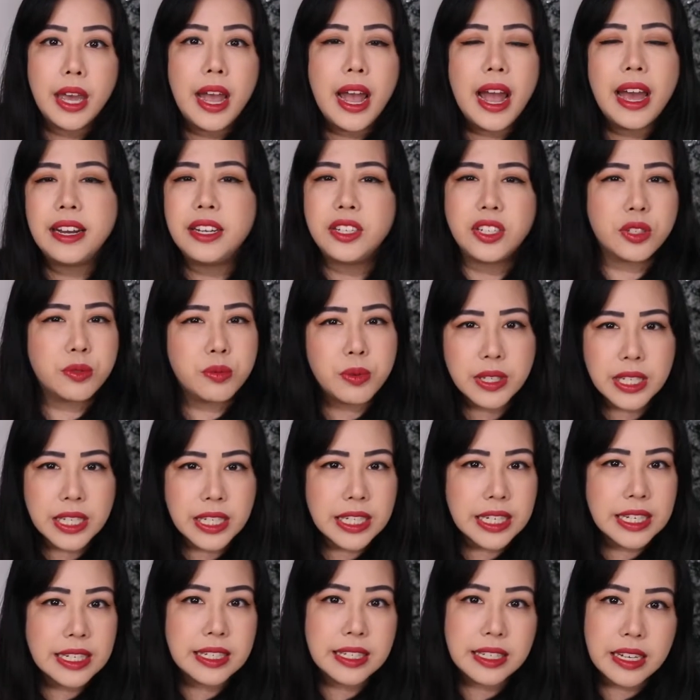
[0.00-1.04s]
and it just wasn't
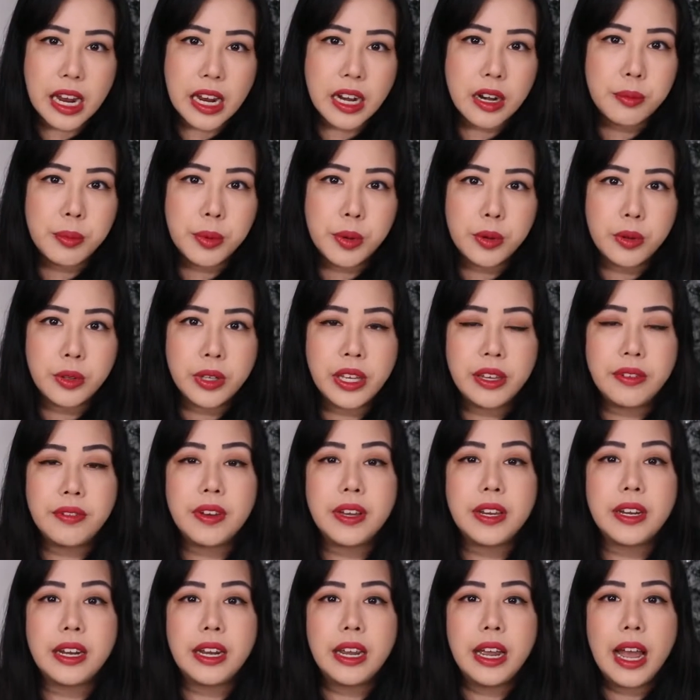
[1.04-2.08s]
sustainable
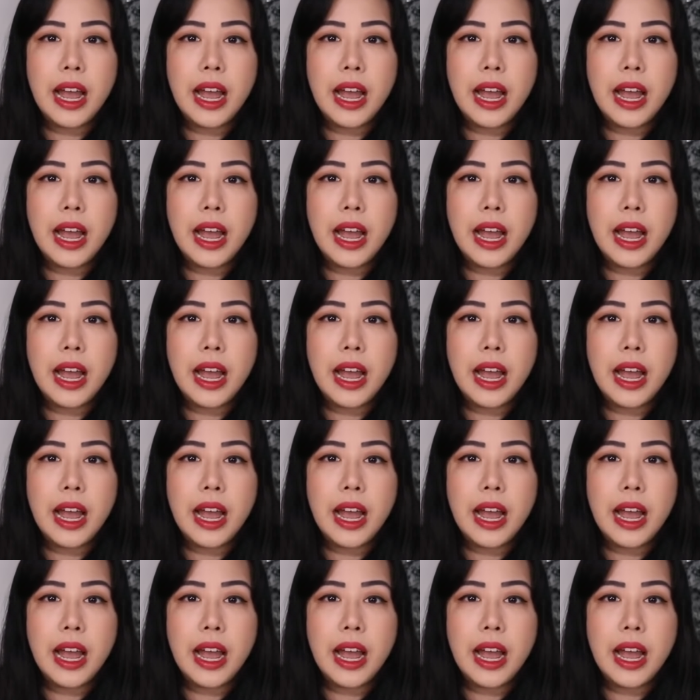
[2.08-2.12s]
given